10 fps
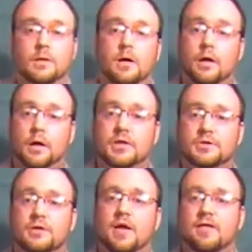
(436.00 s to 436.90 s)
Alright,
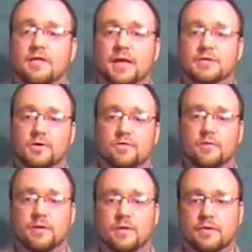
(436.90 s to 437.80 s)
so now that that's over
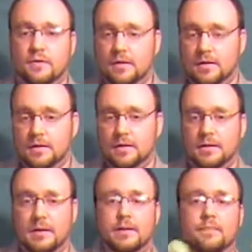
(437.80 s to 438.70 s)
with,
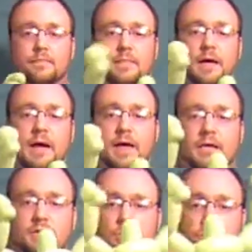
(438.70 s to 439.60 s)

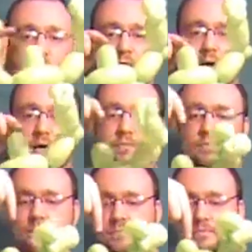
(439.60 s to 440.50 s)
I took the head,
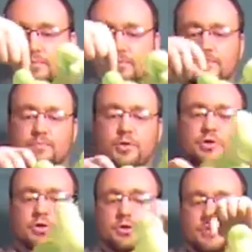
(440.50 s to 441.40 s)

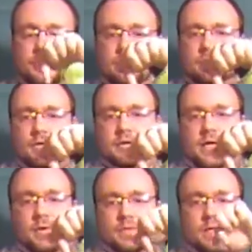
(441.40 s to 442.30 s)
pushed the
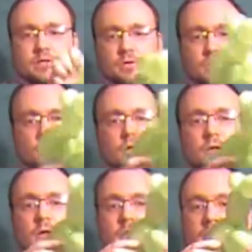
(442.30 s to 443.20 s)
tail piece through
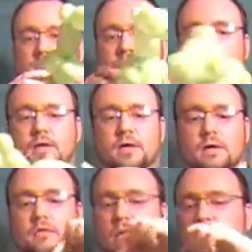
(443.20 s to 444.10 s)
the center
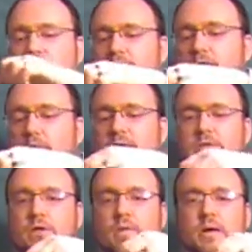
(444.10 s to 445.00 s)
there, wrapped the tail
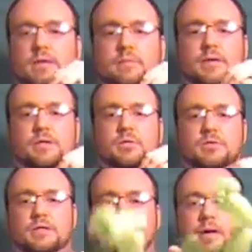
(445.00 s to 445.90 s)
piece around the pinch
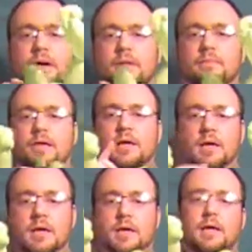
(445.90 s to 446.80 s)
twist at the bottom,
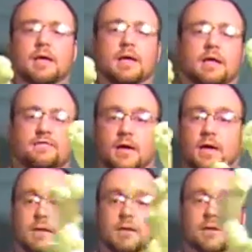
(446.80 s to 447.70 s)
and I've
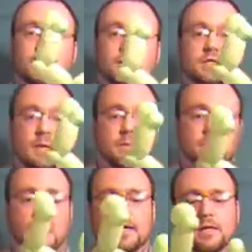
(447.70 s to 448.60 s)
got his upper
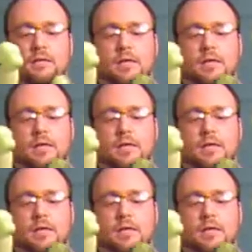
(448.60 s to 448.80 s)
body.